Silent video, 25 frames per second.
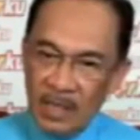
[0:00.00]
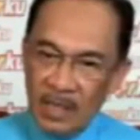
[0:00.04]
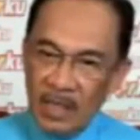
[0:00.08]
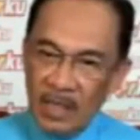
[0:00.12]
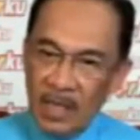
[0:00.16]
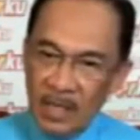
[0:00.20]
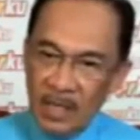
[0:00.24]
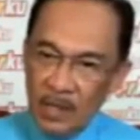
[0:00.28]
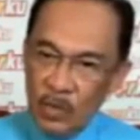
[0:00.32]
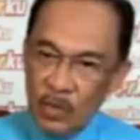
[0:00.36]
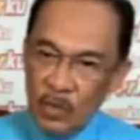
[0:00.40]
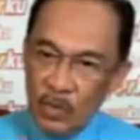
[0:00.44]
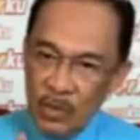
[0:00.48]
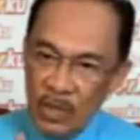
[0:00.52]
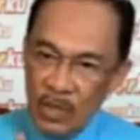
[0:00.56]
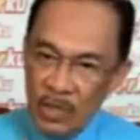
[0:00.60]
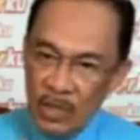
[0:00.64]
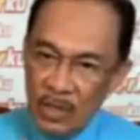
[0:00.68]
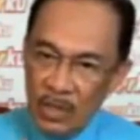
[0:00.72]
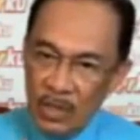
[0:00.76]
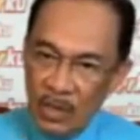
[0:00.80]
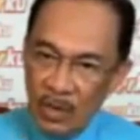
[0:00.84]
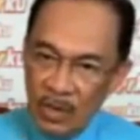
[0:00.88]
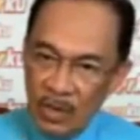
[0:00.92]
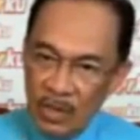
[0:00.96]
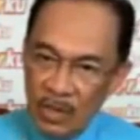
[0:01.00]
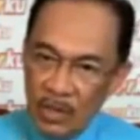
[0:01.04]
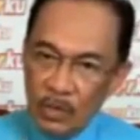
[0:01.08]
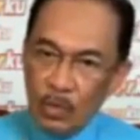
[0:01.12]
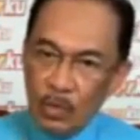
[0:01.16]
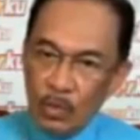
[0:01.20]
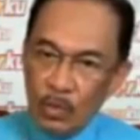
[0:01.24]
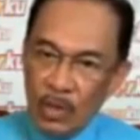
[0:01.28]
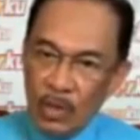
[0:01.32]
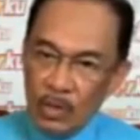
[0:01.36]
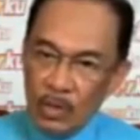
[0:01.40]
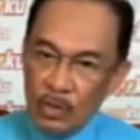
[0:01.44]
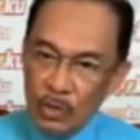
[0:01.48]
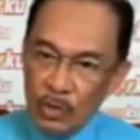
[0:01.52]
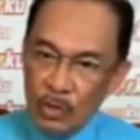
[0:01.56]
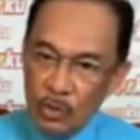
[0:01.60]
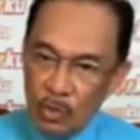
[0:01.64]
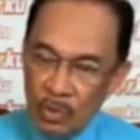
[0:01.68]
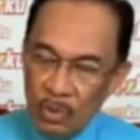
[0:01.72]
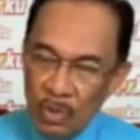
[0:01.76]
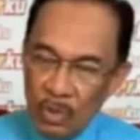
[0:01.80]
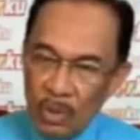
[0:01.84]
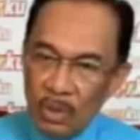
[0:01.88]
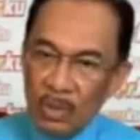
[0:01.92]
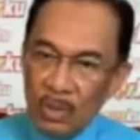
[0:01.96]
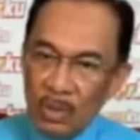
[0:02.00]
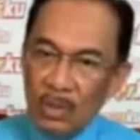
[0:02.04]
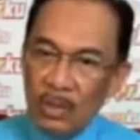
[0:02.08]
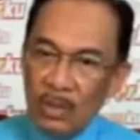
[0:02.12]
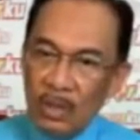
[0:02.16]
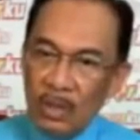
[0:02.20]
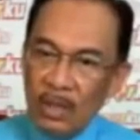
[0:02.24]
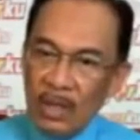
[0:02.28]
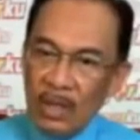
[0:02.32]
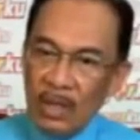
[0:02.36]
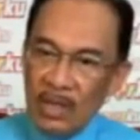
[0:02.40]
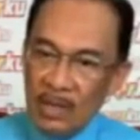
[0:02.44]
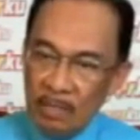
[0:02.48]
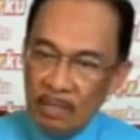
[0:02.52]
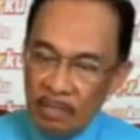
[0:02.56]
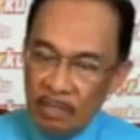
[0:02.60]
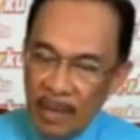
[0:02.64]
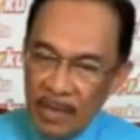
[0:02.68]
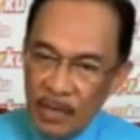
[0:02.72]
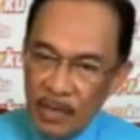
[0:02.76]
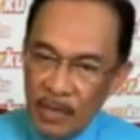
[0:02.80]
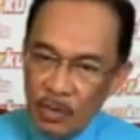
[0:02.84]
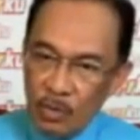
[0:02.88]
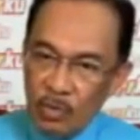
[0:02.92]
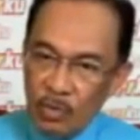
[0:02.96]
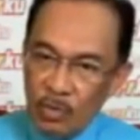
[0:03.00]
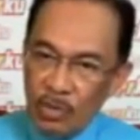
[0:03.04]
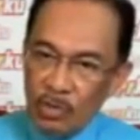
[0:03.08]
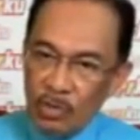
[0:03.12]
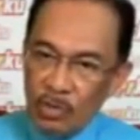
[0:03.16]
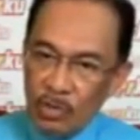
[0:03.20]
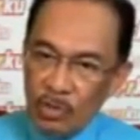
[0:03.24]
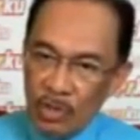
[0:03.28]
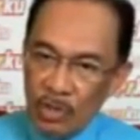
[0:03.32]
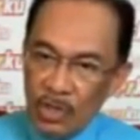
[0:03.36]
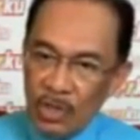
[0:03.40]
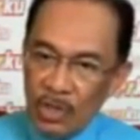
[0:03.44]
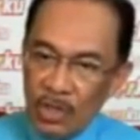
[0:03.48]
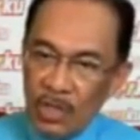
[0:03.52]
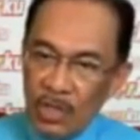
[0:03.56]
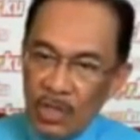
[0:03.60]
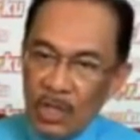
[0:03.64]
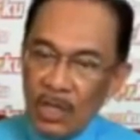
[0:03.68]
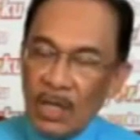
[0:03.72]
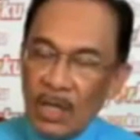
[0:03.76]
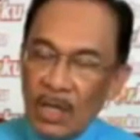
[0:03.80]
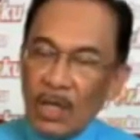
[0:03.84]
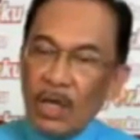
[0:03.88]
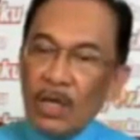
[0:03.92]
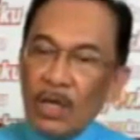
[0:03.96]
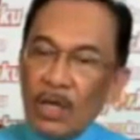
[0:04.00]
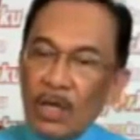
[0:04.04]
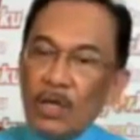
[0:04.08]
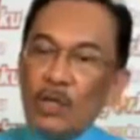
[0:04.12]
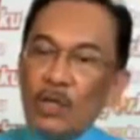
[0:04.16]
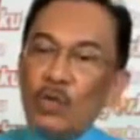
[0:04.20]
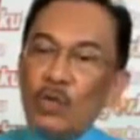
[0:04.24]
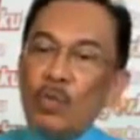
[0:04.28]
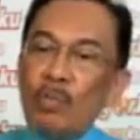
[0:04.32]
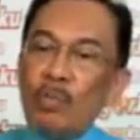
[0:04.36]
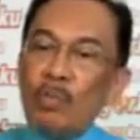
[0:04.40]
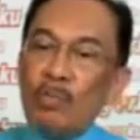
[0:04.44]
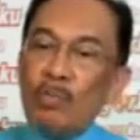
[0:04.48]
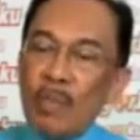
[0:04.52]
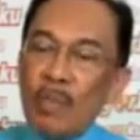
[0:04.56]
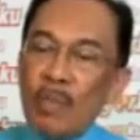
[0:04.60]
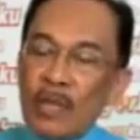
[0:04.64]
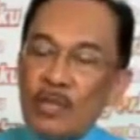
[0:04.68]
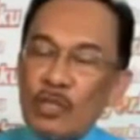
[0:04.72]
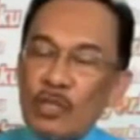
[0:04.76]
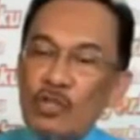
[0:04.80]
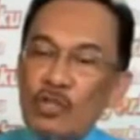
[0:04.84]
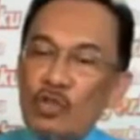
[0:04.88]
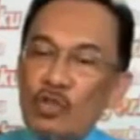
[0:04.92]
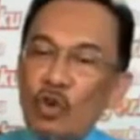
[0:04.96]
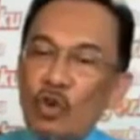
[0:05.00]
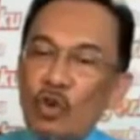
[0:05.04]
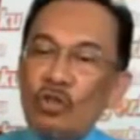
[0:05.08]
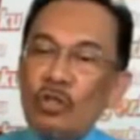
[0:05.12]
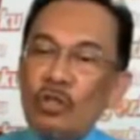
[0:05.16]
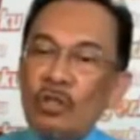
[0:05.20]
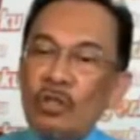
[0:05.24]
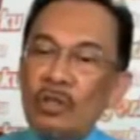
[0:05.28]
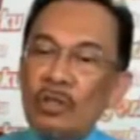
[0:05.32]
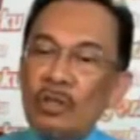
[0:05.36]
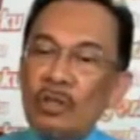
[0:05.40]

that in order to ensure independent judiciary, you must know,